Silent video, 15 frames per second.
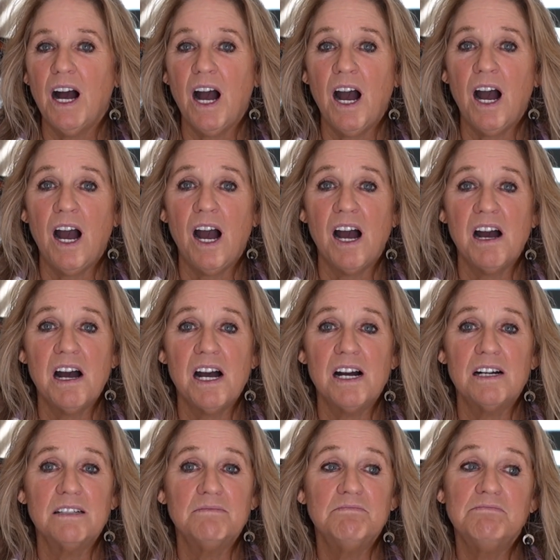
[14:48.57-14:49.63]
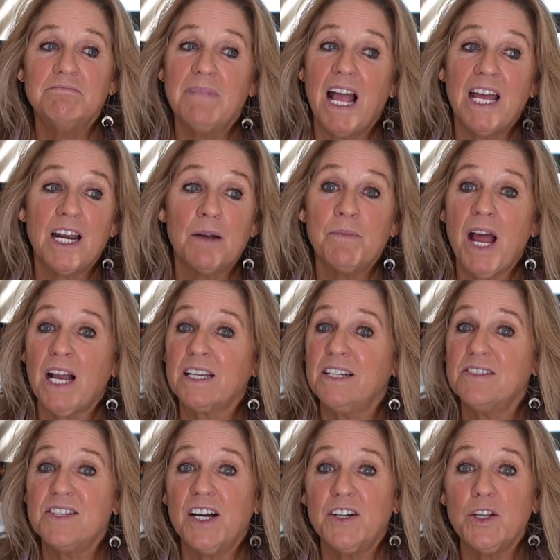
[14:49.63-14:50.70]
and I'm not going
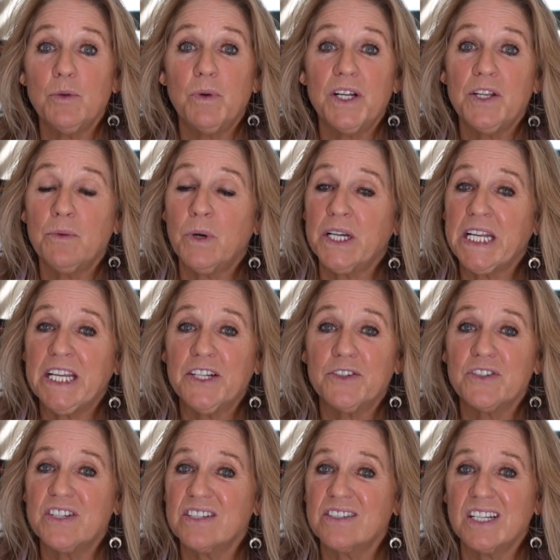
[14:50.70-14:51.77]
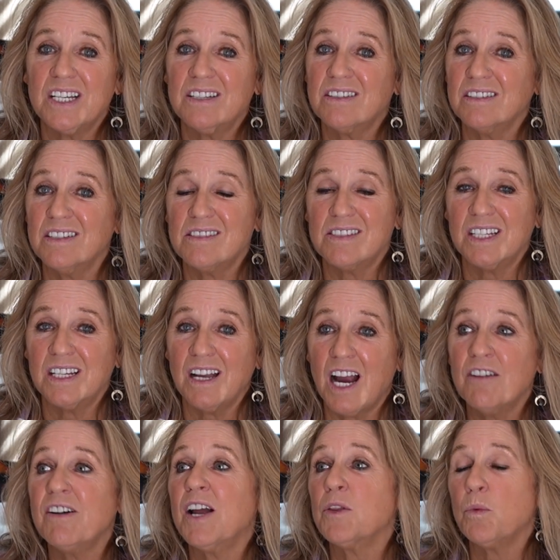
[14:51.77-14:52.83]
to tell you what you want to hear just to get the listing.
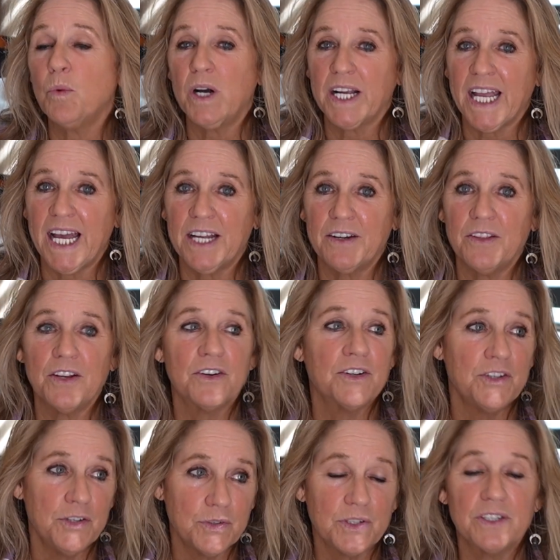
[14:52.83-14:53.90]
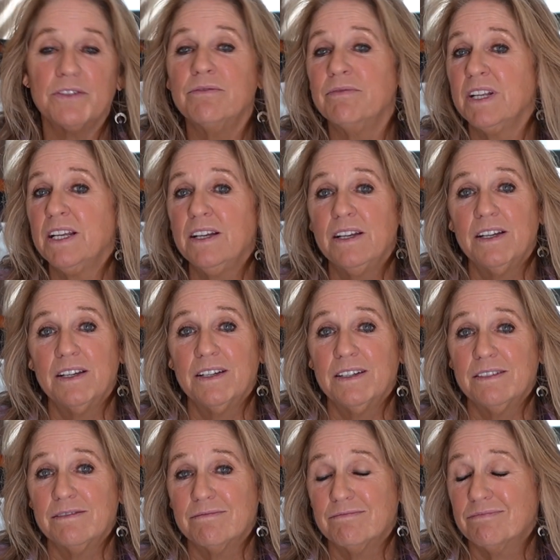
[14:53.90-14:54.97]
I'd rather walk out of there and you can
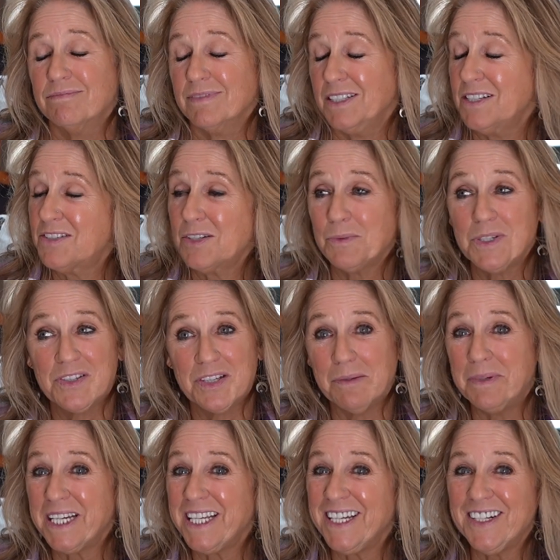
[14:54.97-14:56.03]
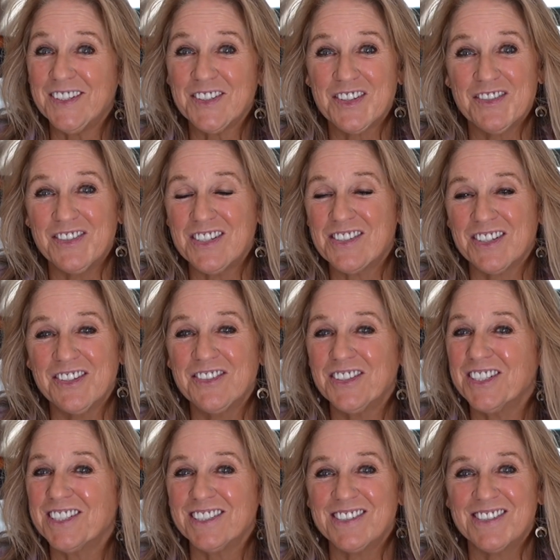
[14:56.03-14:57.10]
list it with somebody else if it's
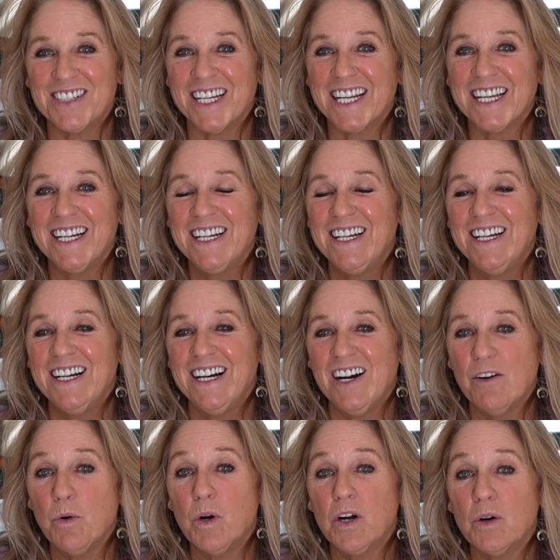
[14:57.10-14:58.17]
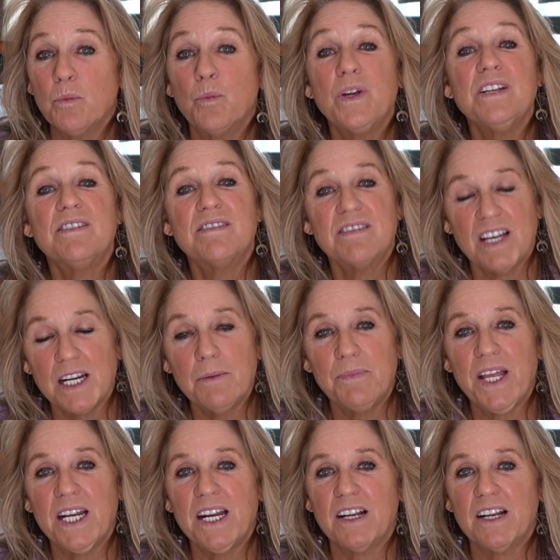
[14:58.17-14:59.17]
unrealistic. Or we set up that